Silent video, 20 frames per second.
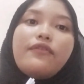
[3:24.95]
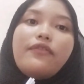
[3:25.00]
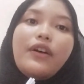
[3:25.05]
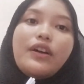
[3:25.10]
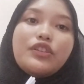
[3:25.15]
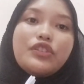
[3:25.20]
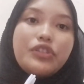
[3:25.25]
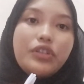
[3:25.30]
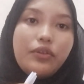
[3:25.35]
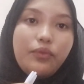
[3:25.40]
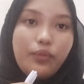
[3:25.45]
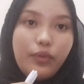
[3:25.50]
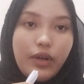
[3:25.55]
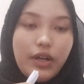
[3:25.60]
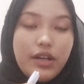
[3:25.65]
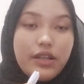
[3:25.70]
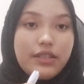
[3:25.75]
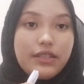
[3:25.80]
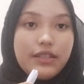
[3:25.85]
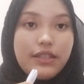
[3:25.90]
Function
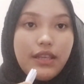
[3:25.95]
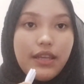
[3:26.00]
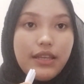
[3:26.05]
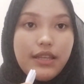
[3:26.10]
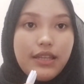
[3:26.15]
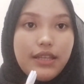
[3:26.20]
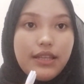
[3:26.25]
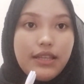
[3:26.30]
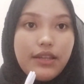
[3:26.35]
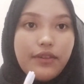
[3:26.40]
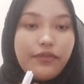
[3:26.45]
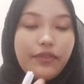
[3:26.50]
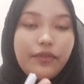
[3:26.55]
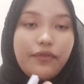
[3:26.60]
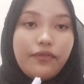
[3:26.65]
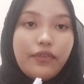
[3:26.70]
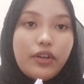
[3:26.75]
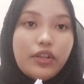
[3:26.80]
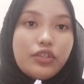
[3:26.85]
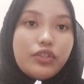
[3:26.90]
words
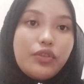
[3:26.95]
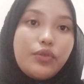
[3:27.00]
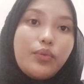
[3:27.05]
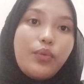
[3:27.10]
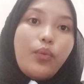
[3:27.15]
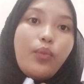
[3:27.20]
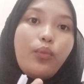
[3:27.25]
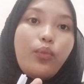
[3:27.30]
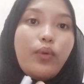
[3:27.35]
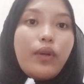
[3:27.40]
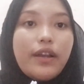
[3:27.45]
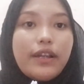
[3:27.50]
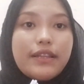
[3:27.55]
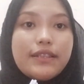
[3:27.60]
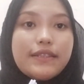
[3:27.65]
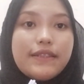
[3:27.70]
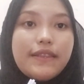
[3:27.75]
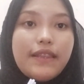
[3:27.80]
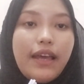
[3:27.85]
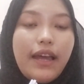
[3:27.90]
refer to
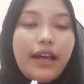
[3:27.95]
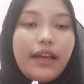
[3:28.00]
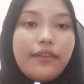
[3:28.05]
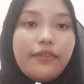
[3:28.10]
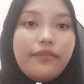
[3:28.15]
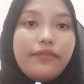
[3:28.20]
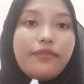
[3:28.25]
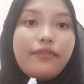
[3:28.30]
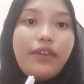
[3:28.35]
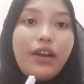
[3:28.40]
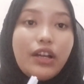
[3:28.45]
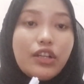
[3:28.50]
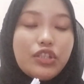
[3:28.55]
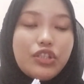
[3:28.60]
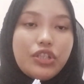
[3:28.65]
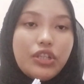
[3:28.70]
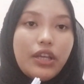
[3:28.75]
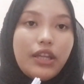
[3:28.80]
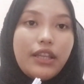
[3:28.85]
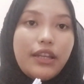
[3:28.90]
words that
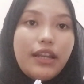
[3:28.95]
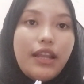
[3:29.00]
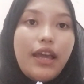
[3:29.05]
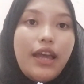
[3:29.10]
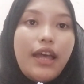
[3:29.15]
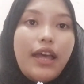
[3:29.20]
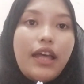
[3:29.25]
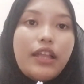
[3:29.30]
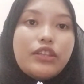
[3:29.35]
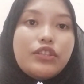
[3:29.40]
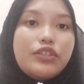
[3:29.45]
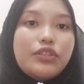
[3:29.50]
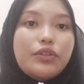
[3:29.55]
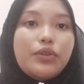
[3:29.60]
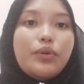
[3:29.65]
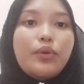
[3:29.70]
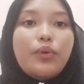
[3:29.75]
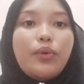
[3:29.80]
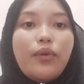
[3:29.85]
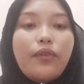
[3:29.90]
function
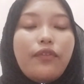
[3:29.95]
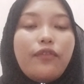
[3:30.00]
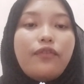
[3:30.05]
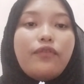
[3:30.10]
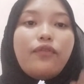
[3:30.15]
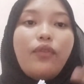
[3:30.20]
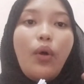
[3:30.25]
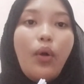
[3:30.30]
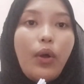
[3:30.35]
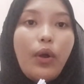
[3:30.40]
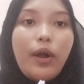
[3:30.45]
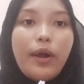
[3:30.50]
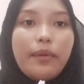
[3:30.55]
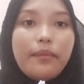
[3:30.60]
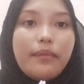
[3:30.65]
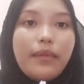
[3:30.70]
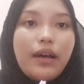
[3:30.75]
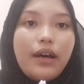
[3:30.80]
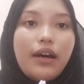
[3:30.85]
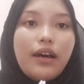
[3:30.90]
to
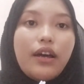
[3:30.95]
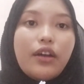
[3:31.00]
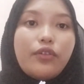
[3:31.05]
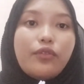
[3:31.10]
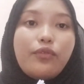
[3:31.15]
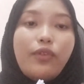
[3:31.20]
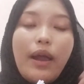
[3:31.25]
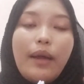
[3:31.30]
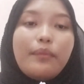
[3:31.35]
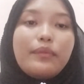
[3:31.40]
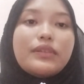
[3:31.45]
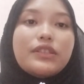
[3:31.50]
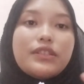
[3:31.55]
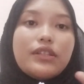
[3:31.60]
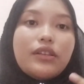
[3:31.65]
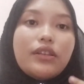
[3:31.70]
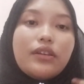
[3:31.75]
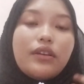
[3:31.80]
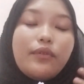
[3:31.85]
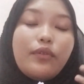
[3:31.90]
form
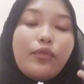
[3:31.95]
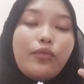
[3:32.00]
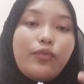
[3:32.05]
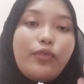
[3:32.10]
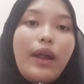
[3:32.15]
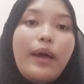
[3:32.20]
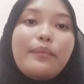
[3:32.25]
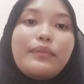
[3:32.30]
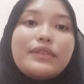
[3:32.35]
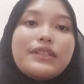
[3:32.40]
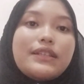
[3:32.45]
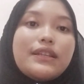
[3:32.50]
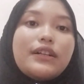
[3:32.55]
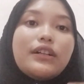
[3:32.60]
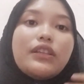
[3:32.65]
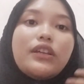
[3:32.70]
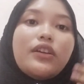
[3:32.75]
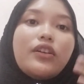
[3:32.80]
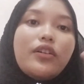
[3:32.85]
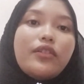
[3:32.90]

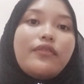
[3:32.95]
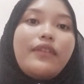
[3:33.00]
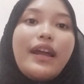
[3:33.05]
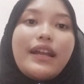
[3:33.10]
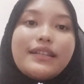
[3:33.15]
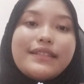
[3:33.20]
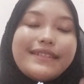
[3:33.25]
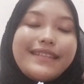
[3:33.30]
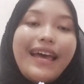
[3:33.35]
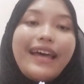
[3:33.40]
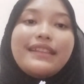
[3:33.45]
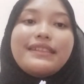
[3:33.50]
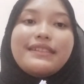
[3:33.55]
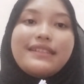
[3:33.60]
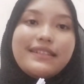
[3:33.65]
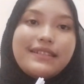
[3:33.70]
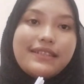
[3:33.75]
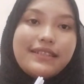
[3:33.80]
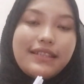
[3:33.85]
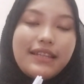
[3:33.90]
grammatically correct
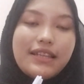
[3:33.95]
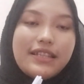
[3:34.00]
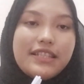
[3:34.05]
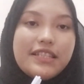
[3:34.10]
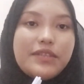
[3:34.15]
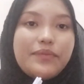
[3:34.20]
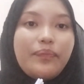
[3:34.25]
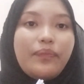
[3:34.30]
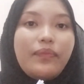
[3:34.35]
sentences.